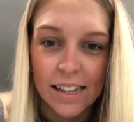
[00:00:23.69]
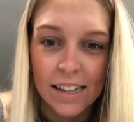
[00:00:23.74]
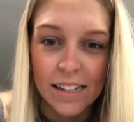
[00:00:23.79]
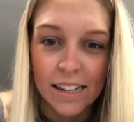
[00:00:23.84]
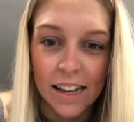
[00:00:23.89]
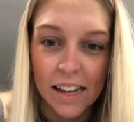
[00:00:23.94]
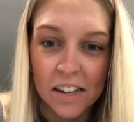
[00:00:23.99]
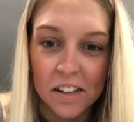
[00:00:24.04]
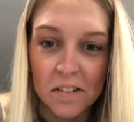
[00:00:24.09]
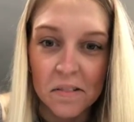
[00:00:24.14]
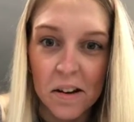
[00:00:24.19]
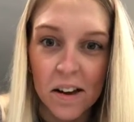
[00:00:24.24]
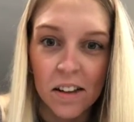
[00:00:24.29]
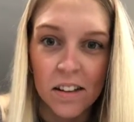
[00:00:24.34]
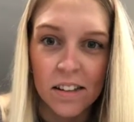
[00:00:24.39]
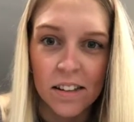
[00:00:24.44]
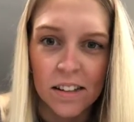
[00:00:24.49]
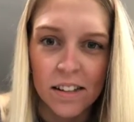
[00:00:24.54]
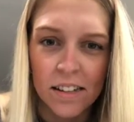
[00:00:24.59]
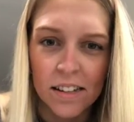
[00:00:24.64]
LOL,
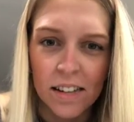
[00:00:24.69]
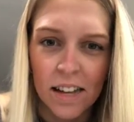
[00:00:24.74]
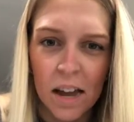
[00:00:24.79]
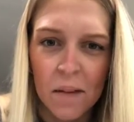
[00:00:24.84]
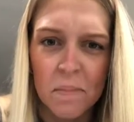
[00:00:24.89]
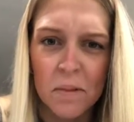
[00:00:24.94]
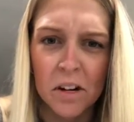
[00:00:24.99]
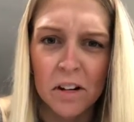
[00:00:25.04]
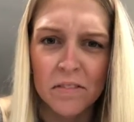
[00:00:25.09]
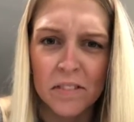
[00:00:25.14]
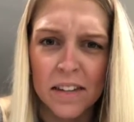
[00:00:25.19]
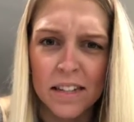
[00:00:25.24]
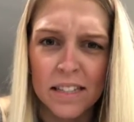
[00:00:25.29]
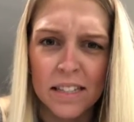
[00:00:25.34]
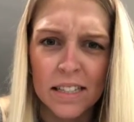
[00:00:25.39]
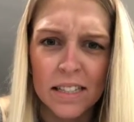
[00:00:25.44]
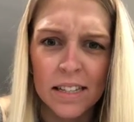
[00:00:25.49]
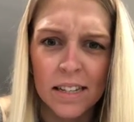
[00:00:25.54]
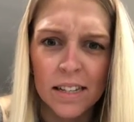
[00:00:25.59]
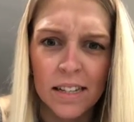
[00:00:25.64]
I'm
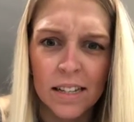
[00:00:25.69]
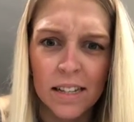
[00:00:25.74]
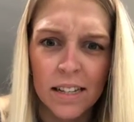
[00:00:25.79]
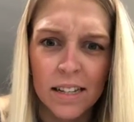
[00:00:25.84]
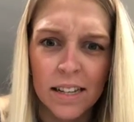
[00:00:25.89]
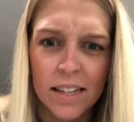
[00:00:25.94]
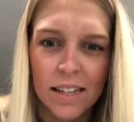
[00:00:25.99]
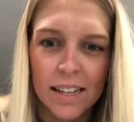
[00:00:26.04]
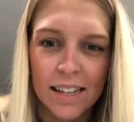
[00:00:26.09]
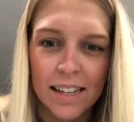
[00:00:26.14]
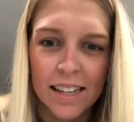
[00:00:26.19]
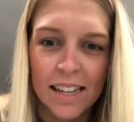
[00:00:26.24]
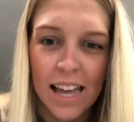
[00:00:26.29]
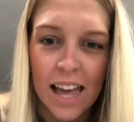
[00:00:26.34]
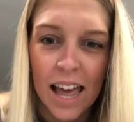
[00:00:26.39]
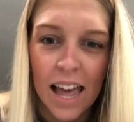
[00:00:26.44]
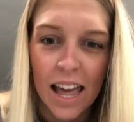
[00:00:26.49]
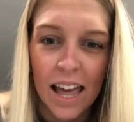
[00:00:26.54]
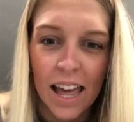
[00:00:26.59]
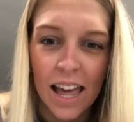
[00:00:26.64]
nervous.
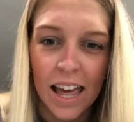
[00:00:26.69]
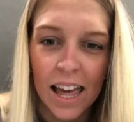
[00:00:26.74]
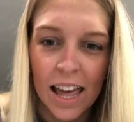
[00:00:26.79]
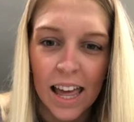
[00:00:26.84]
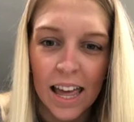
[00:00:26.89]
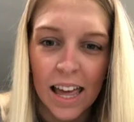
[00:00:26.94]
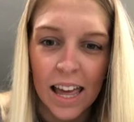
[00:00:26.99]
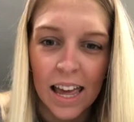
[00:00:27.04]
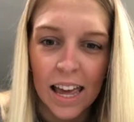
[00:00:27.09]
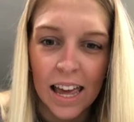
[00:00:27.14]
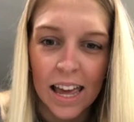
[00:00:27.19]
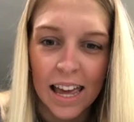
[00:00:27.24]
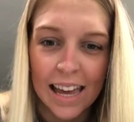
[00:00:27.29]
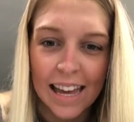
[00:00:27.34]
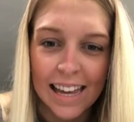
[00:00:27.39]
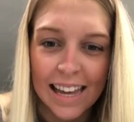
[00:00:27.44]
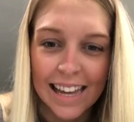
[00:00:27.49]
Hey.